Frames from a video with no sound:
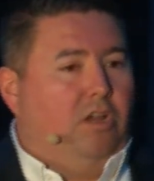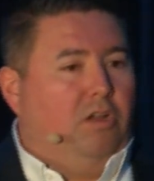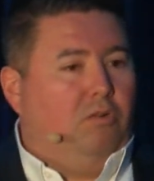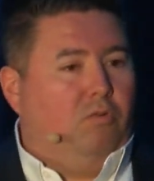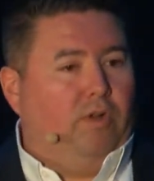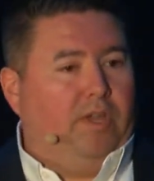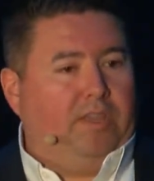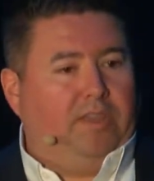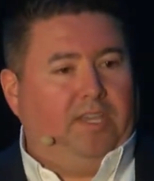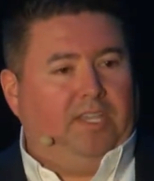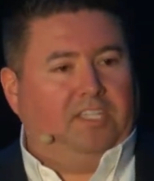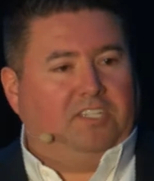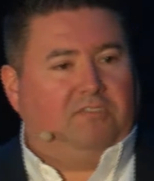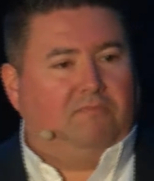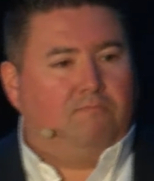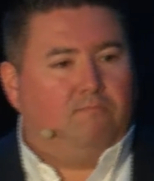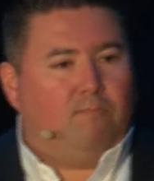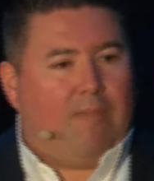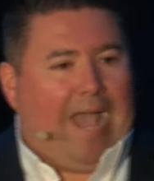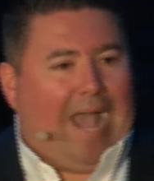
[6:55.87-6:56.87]
with this
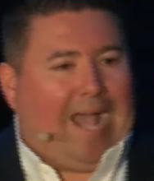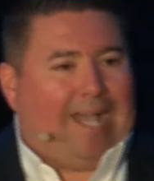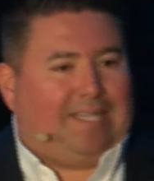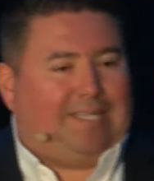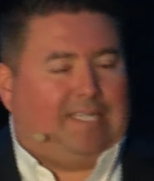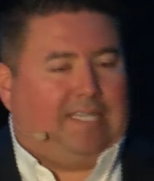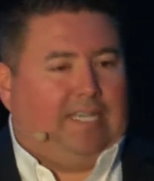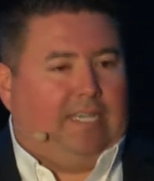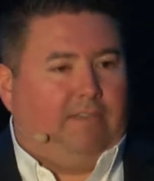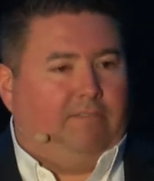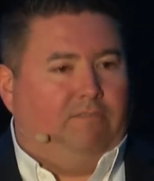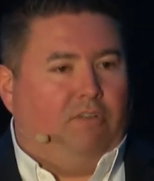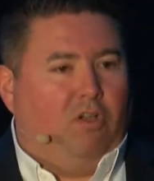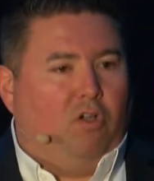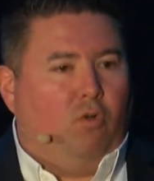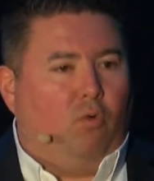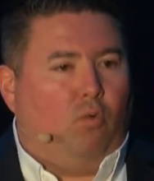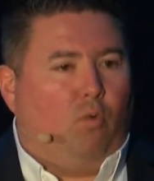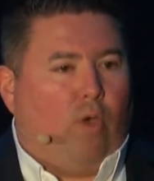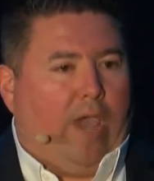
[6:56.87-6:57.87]
massive
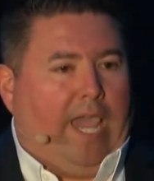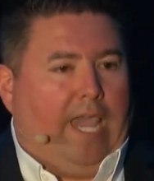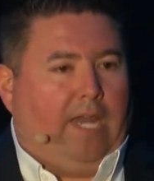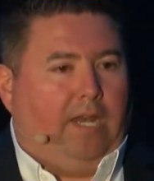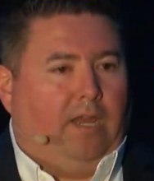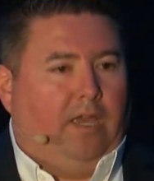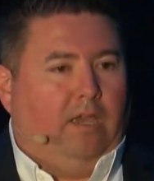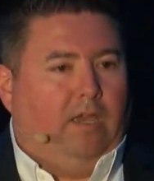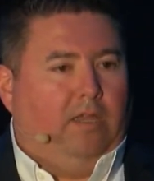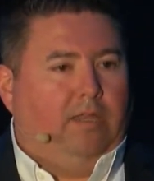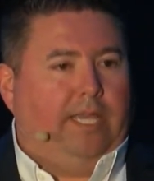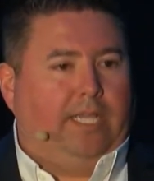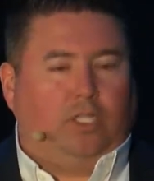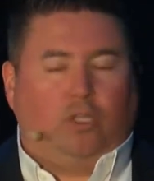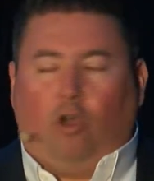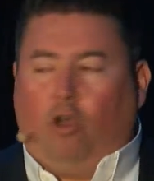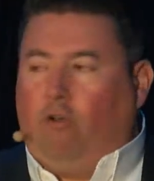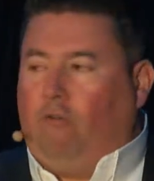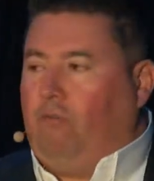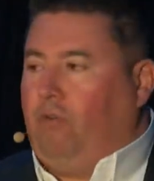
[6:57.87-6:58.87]
weight that's
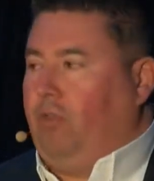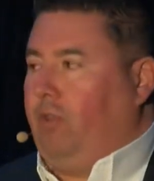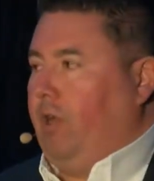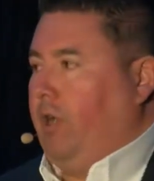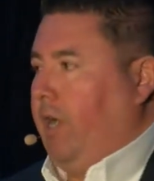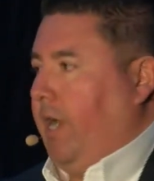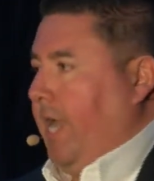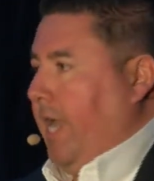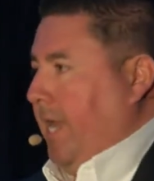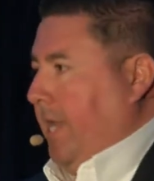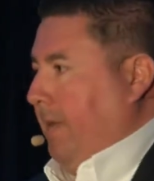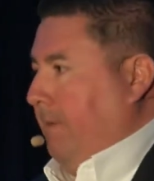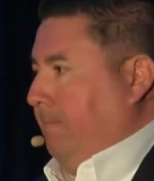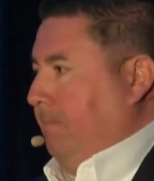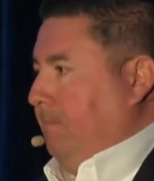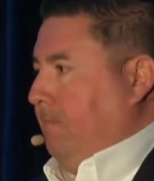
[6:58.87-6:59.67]
over their head.